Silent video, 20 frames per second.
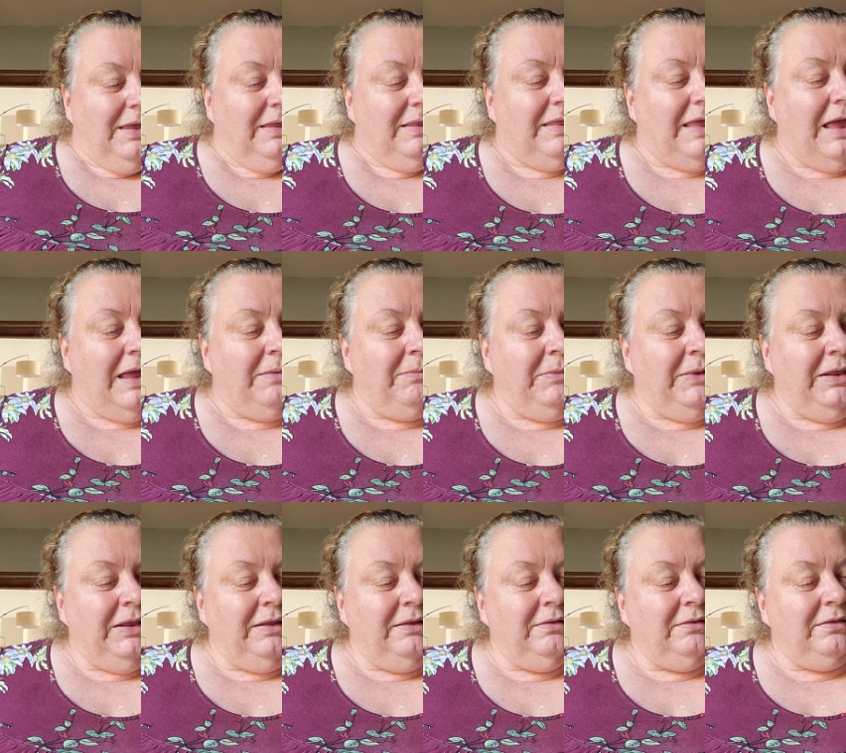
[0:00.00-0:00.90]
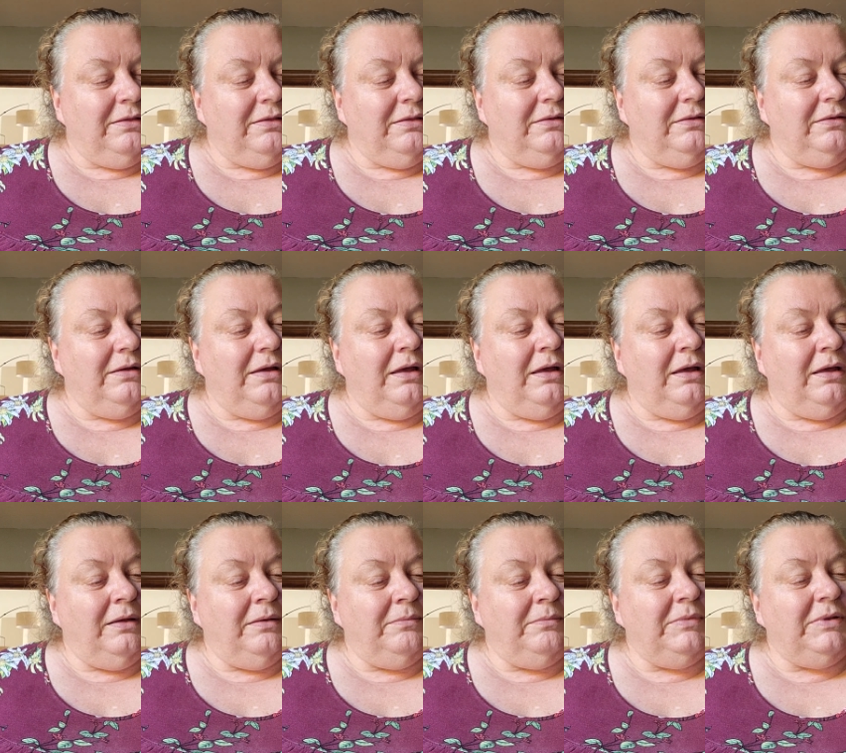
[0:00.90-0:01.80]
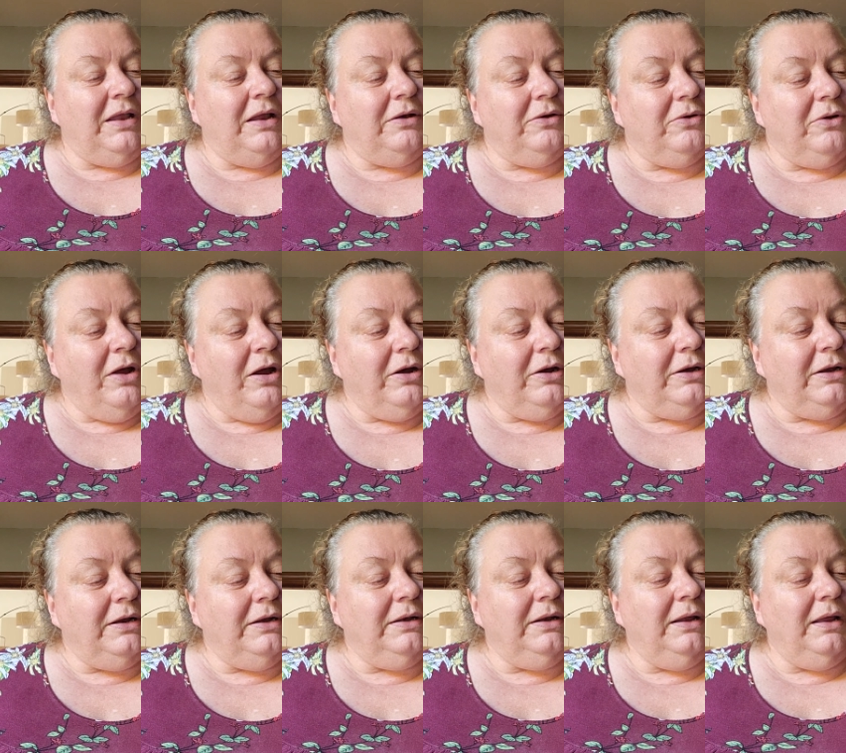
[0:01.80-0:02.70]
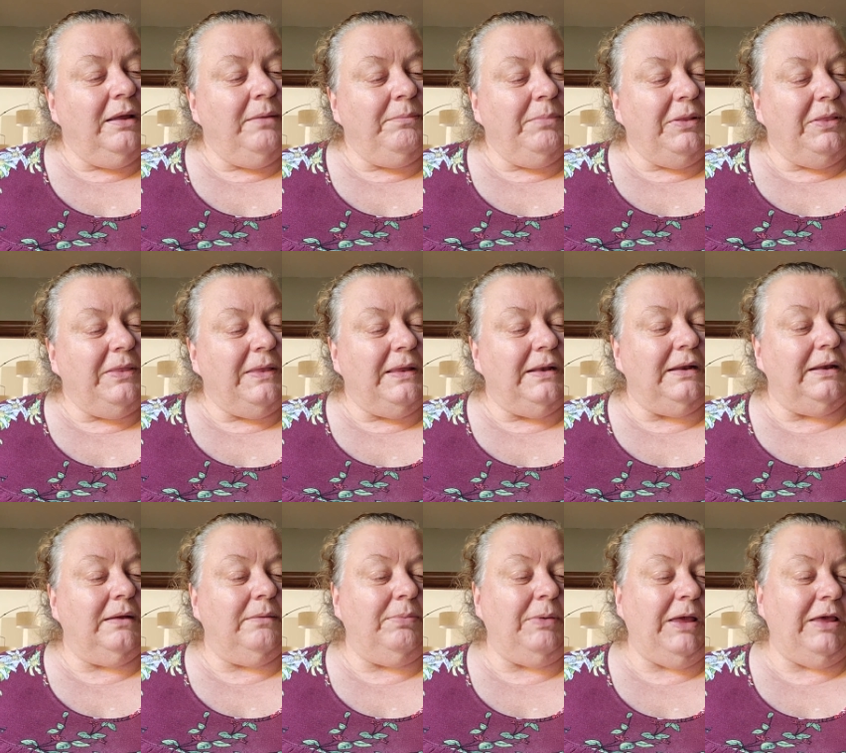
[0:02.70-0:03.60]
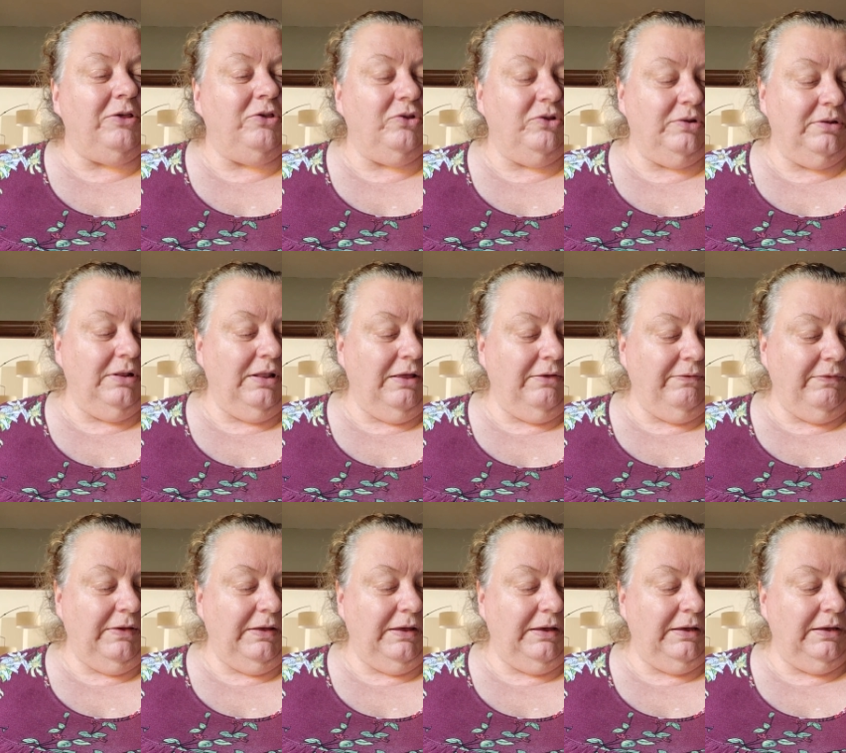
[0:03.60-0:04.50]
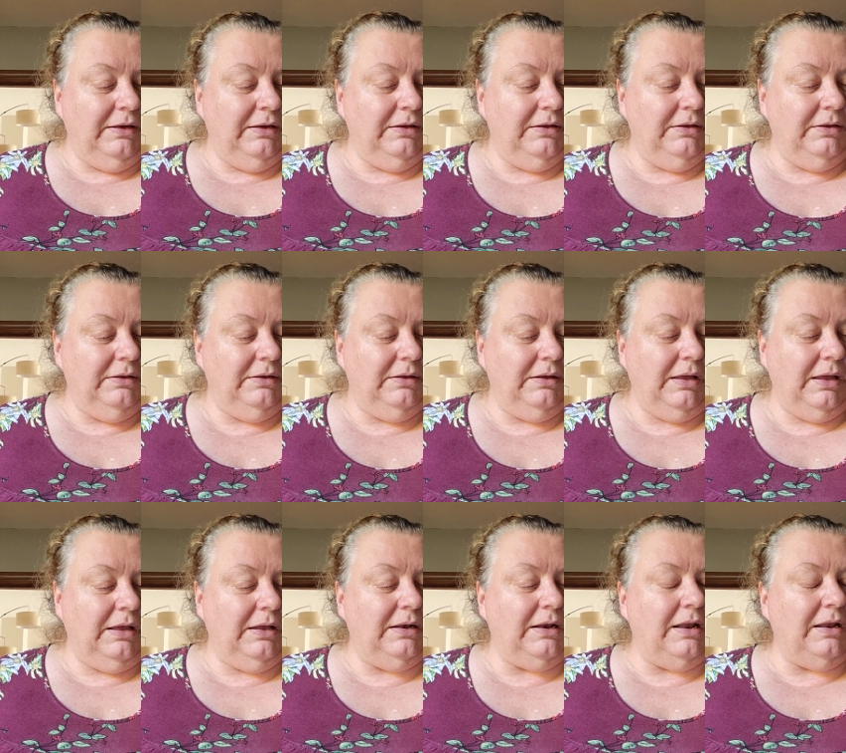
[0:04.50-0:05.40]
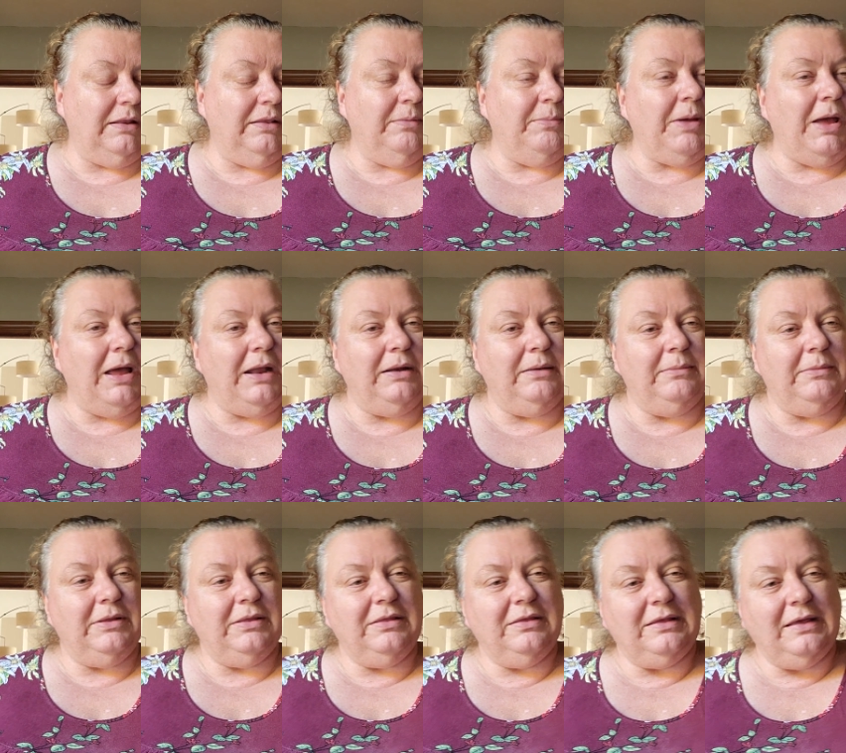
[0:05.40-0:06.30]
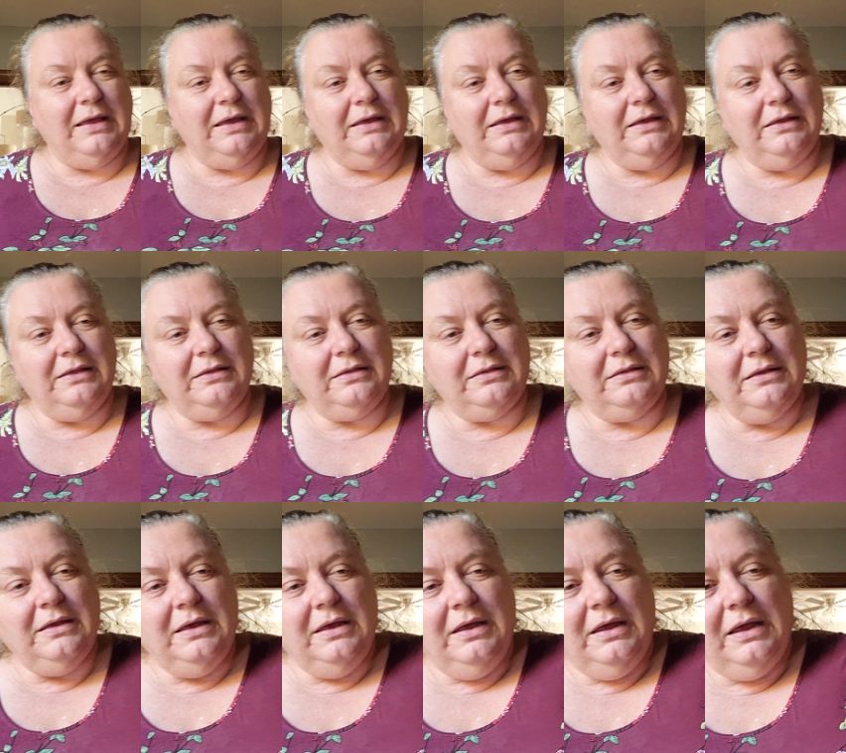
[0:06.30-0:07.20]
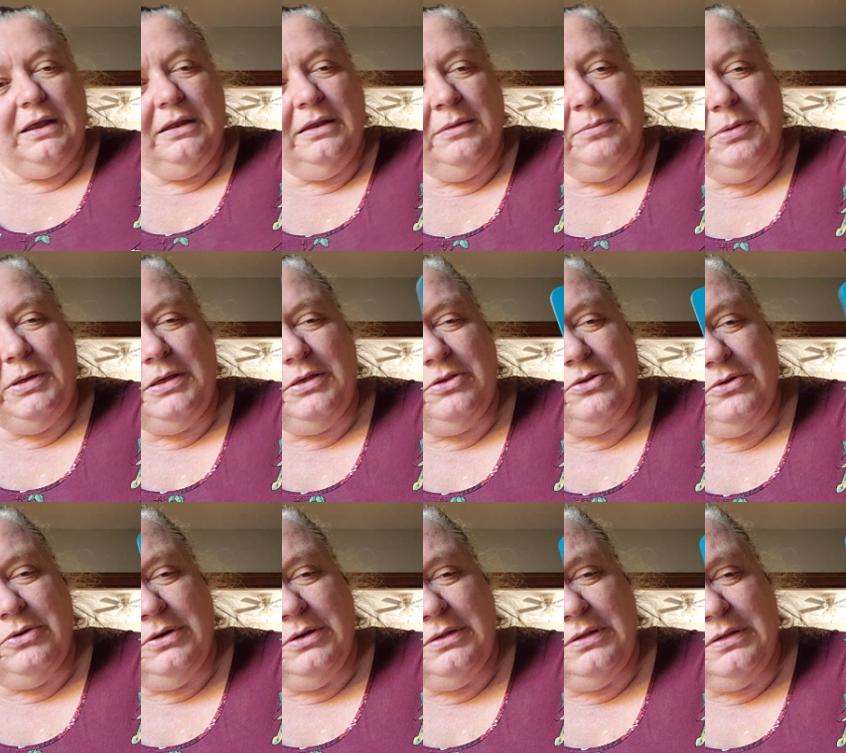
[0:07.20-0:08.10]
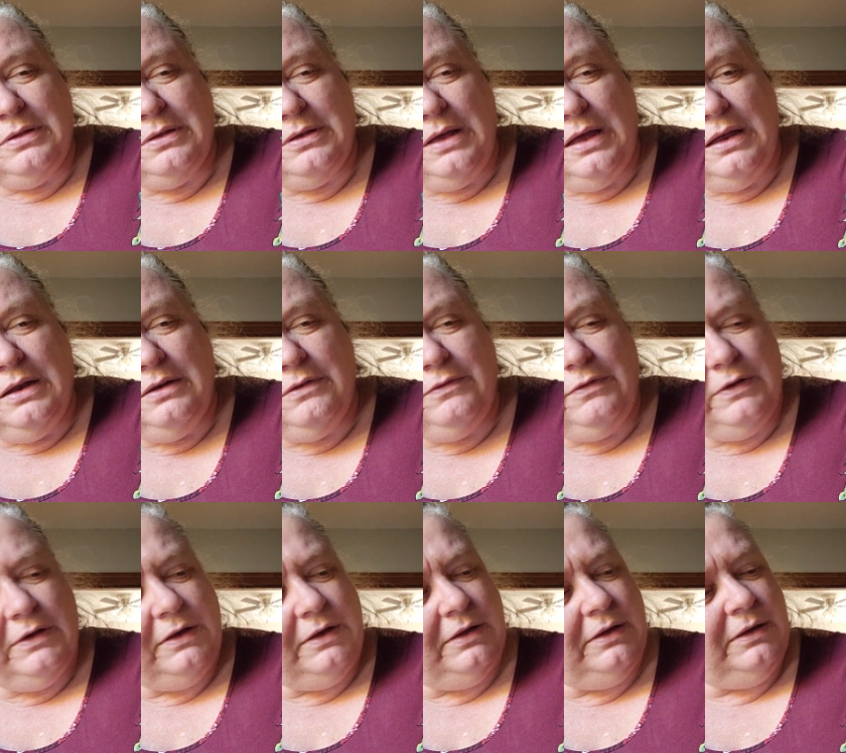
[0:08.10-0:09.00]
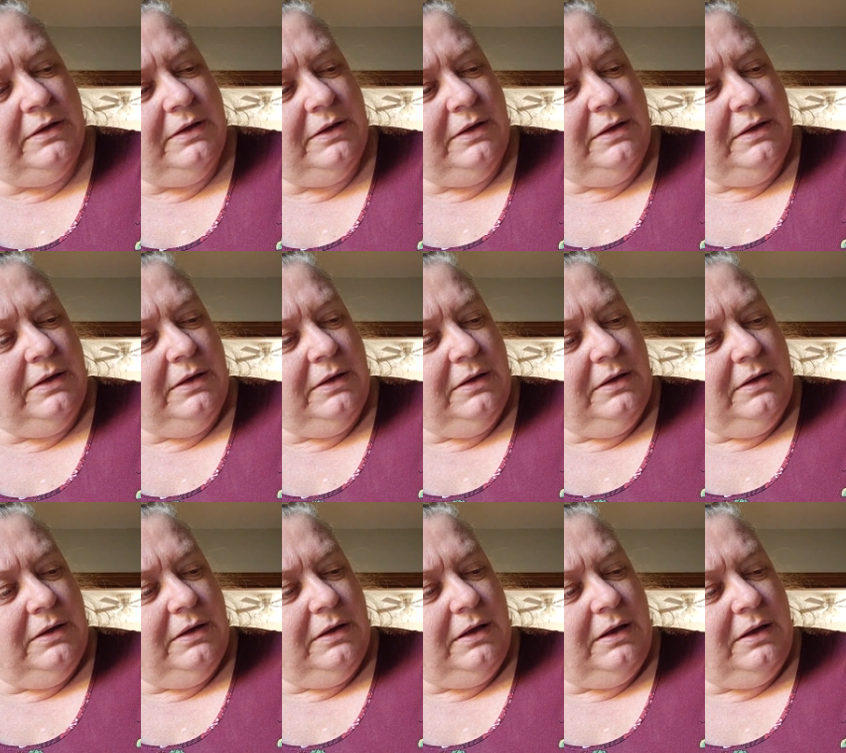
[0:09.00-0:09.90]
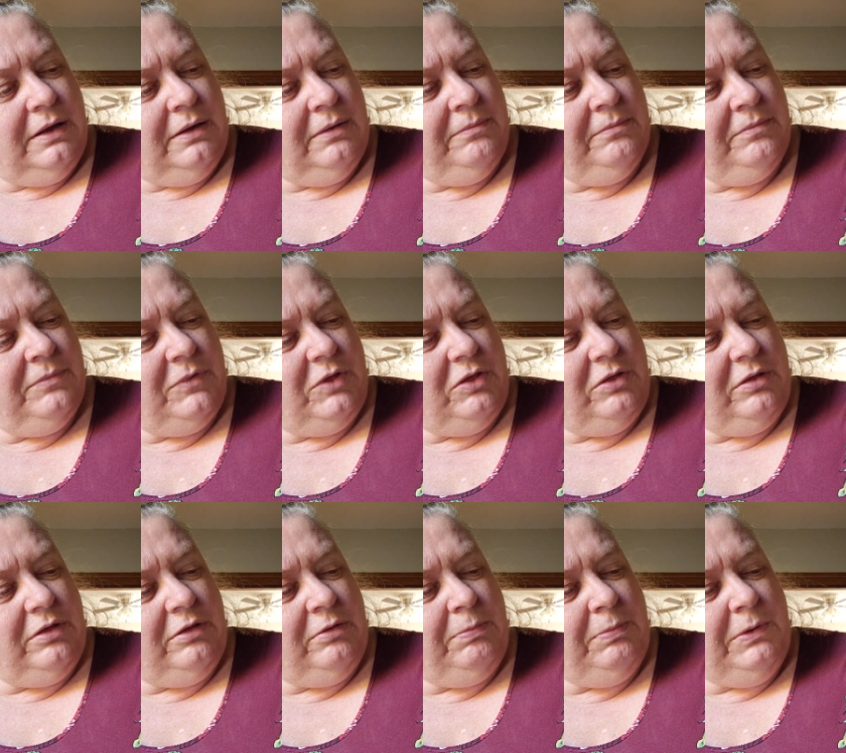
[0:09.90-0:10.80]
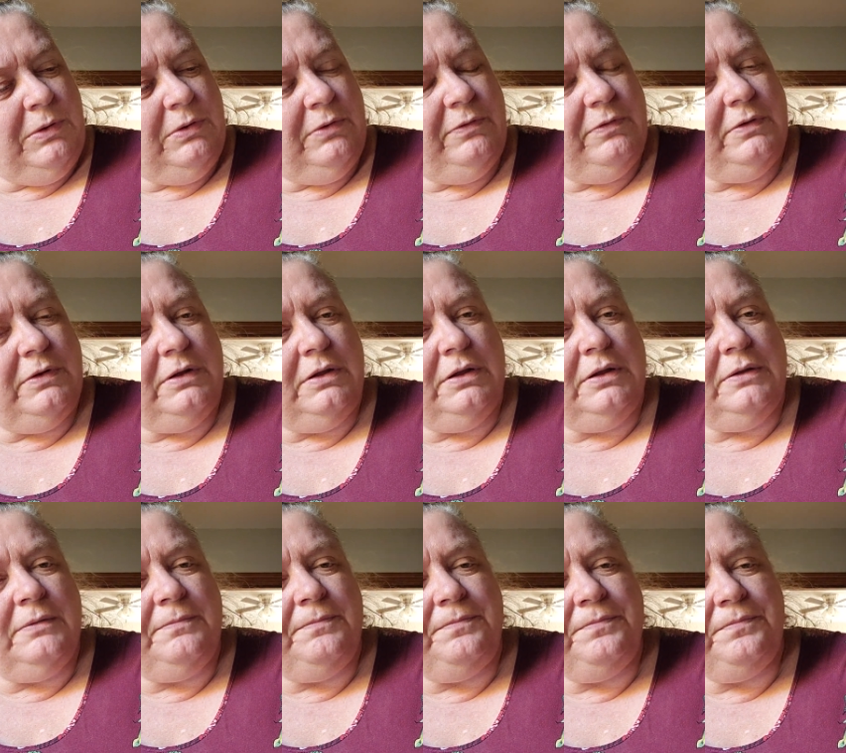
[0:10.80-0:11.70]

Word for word: that means um, tender-hearted, empathetic, patient, loving. And at the bottom it says, and the picture is kind of a um, just this beautiful